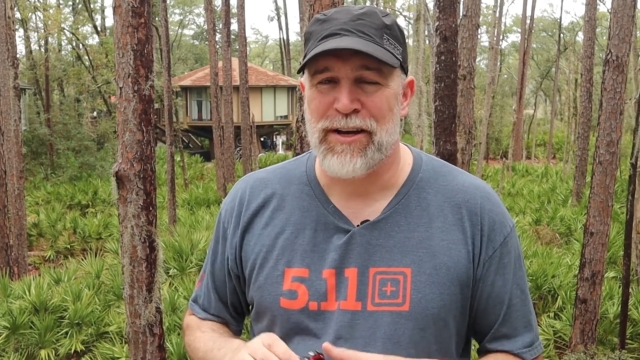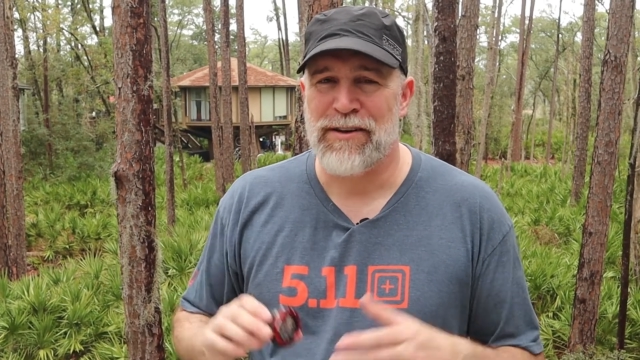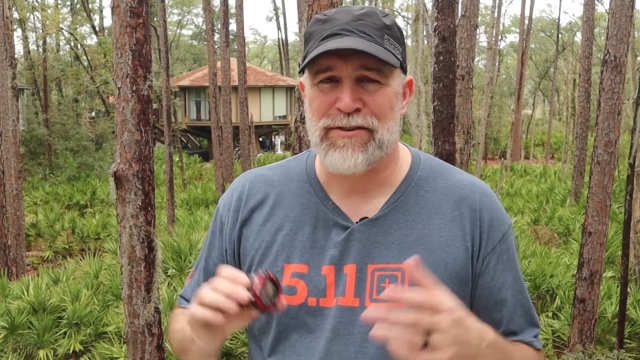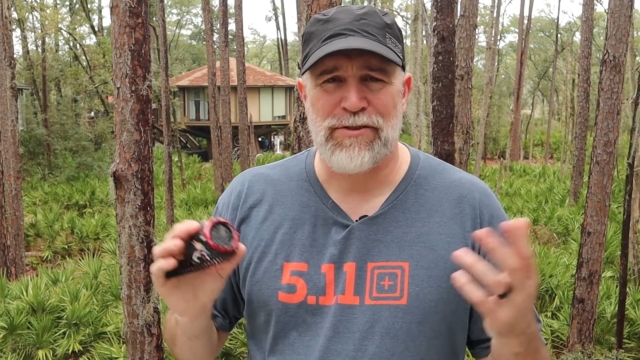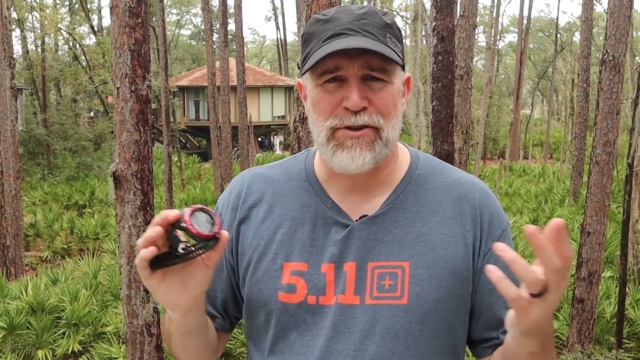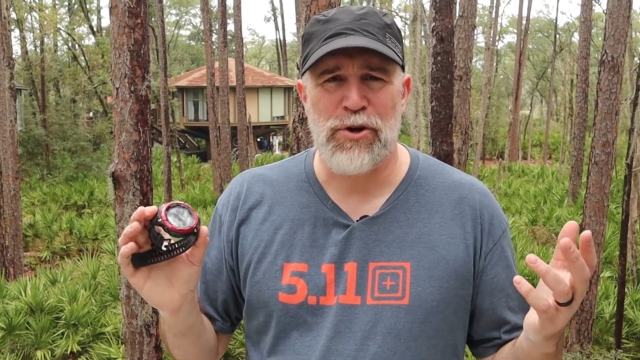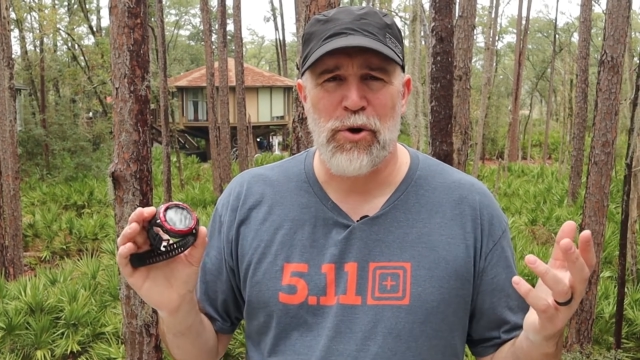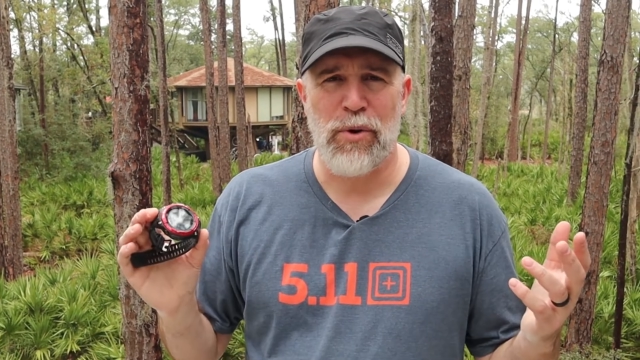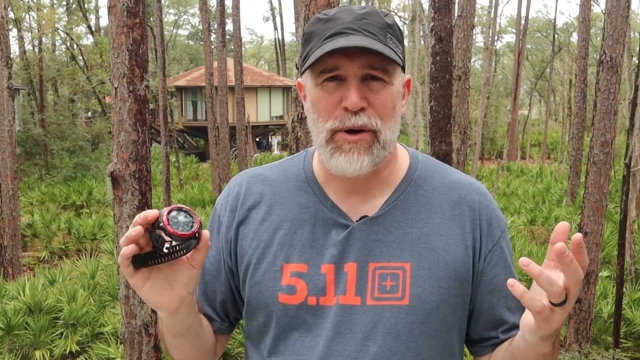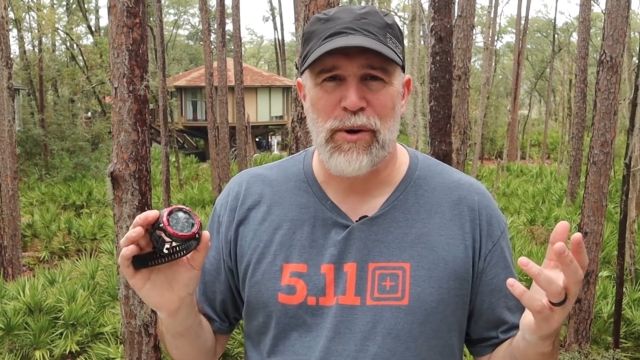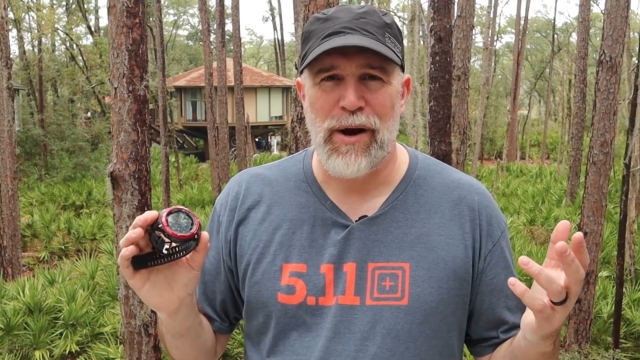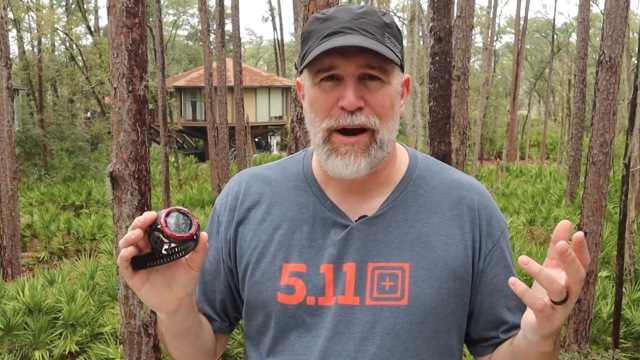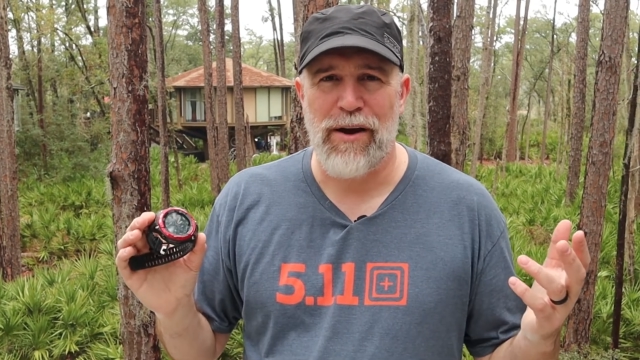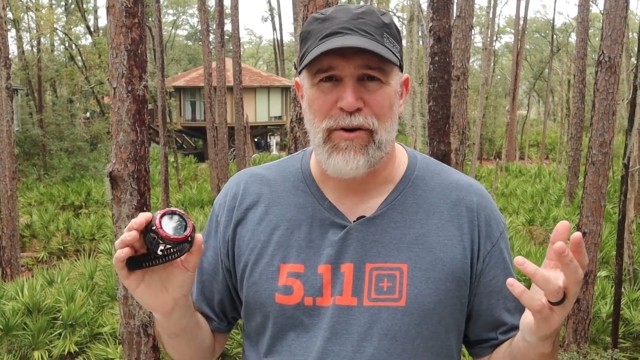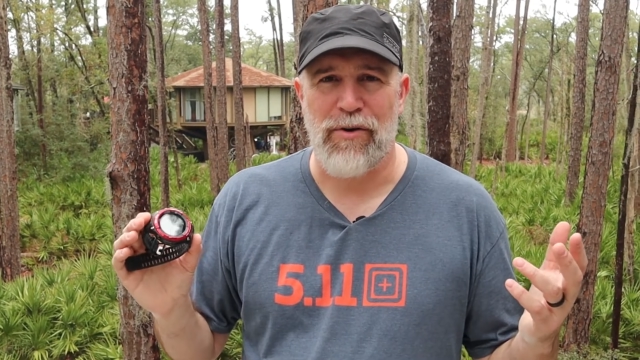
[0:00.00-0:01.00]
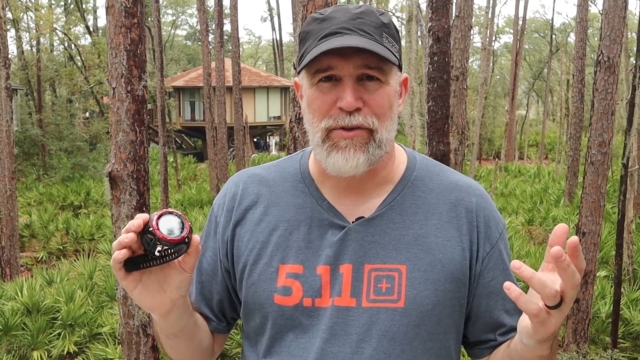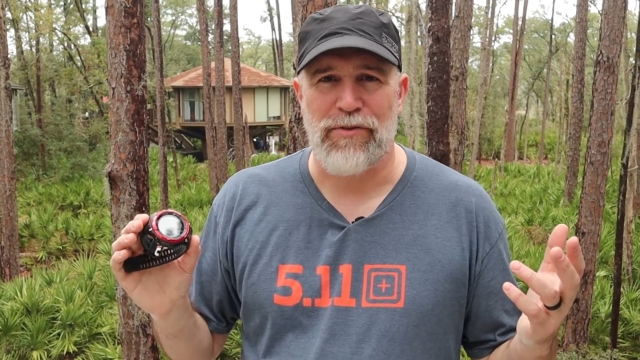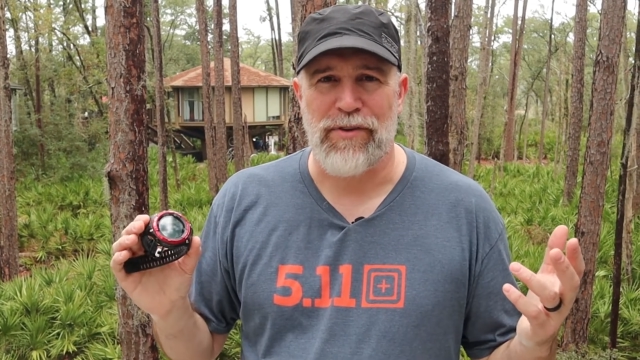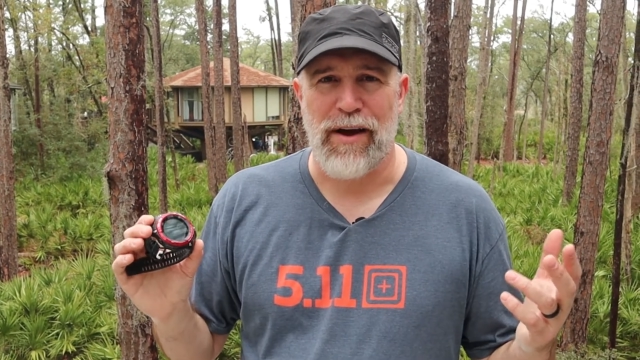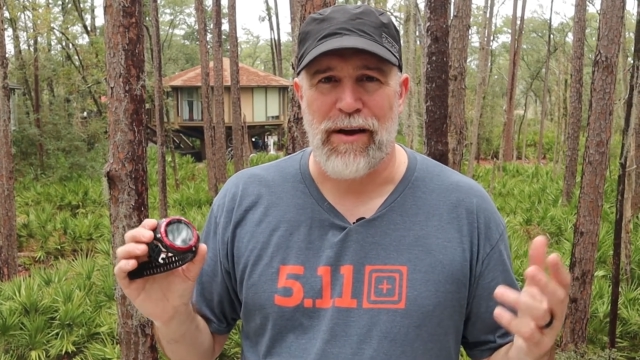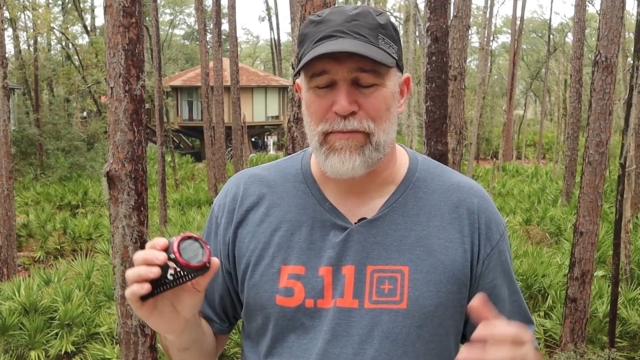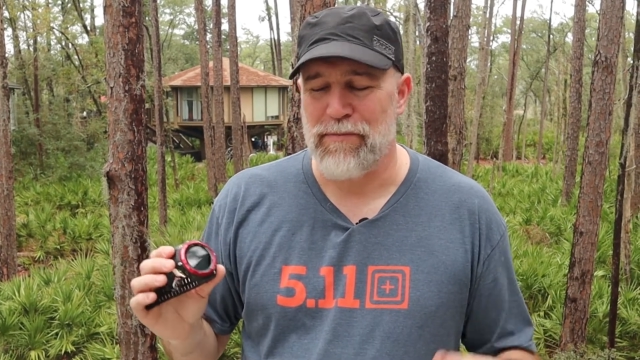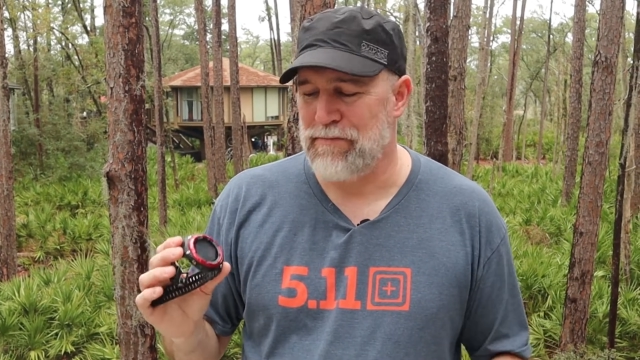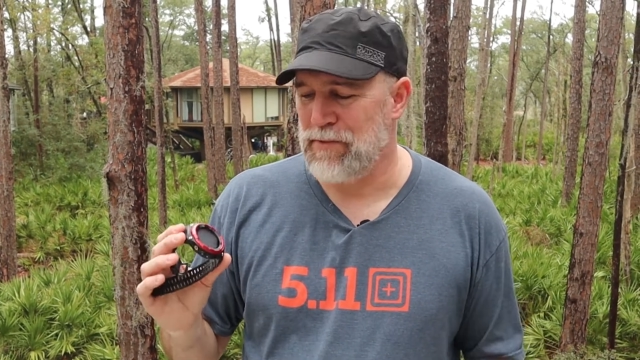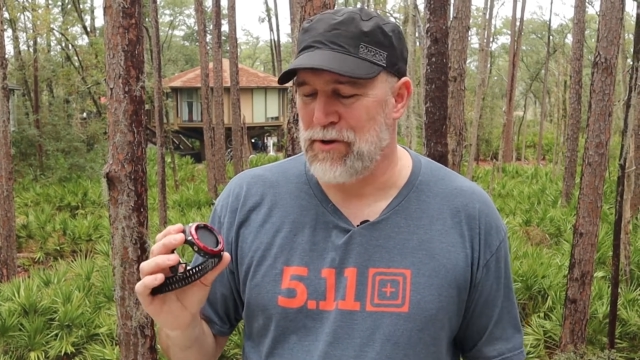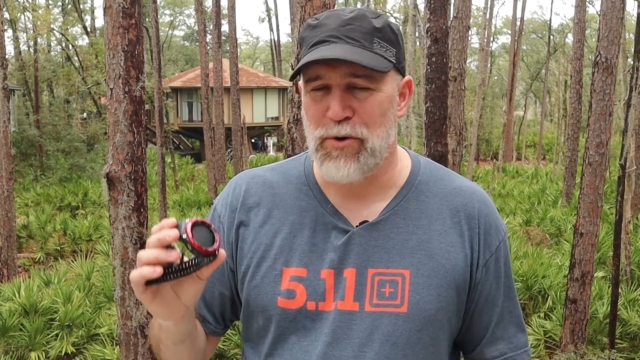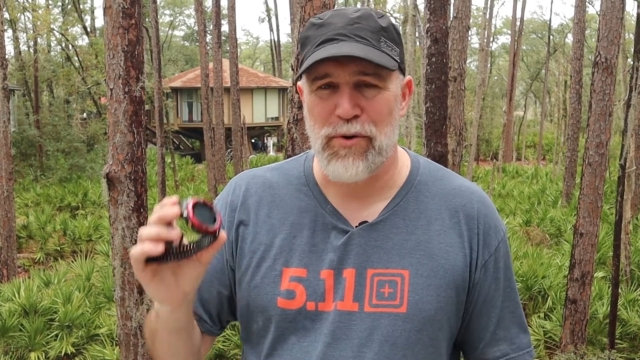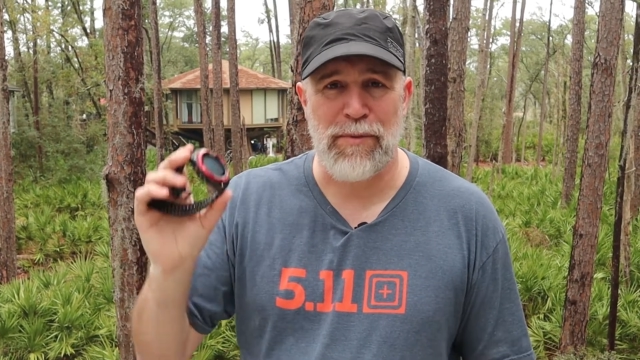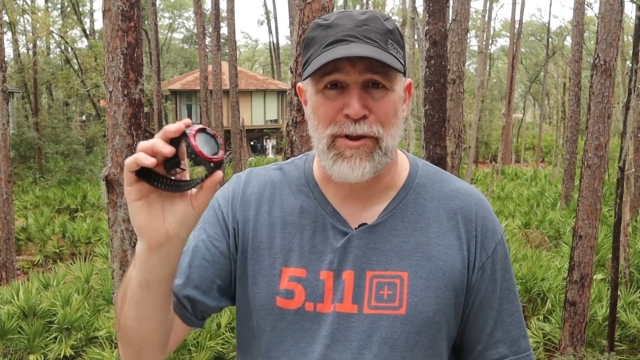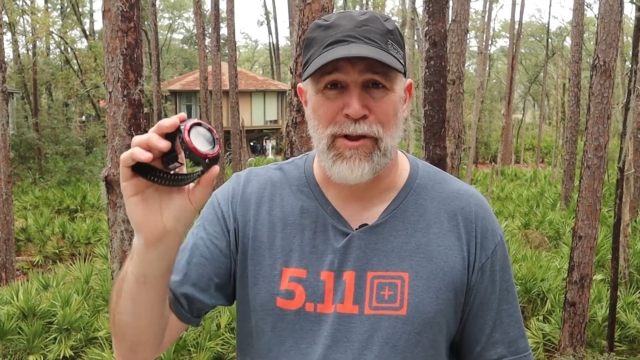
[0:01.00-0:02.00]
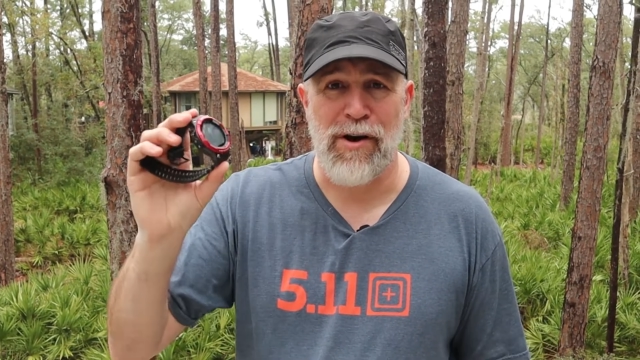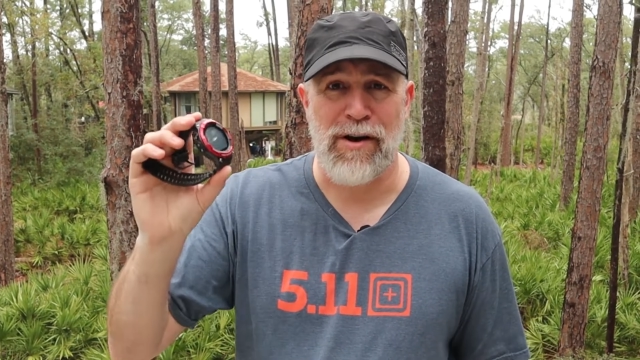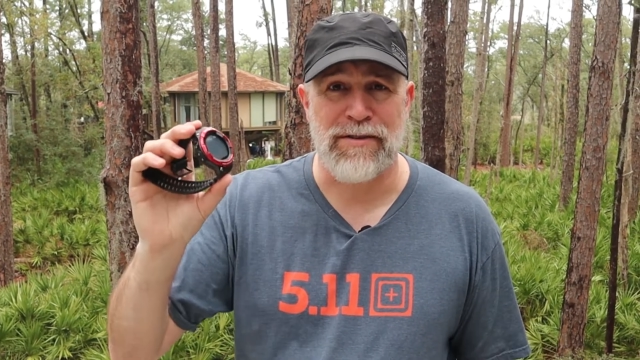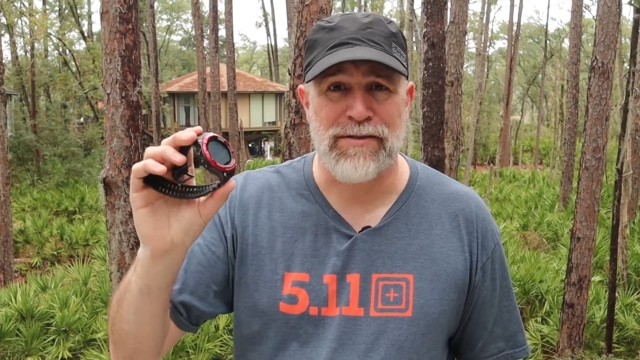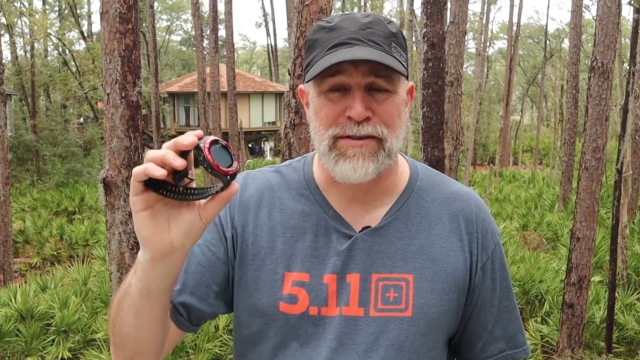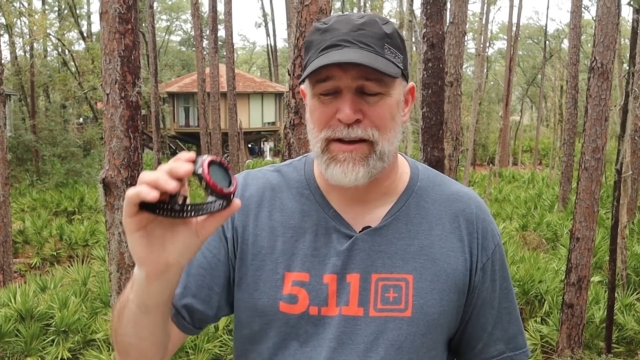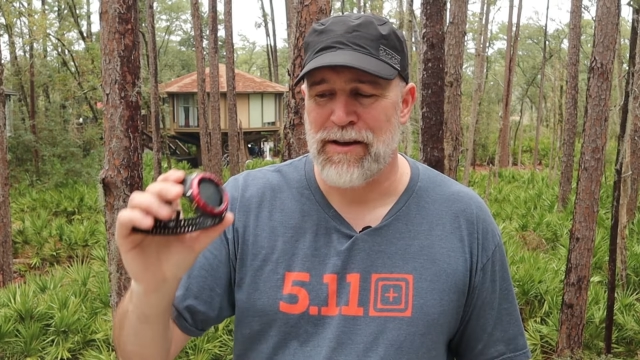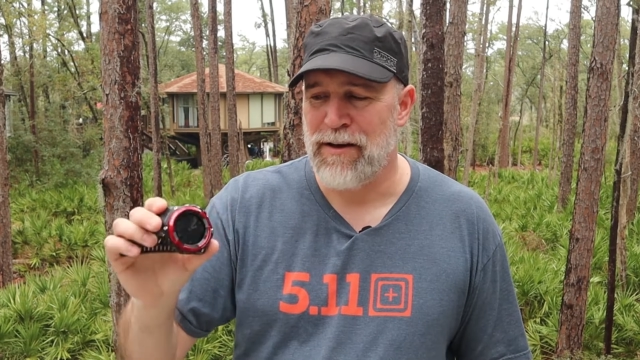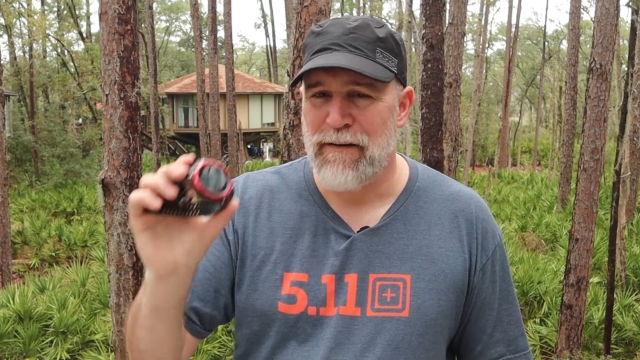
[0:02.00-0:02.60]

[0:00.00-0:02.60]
so you know where you're at all the time. You don't want to be lost.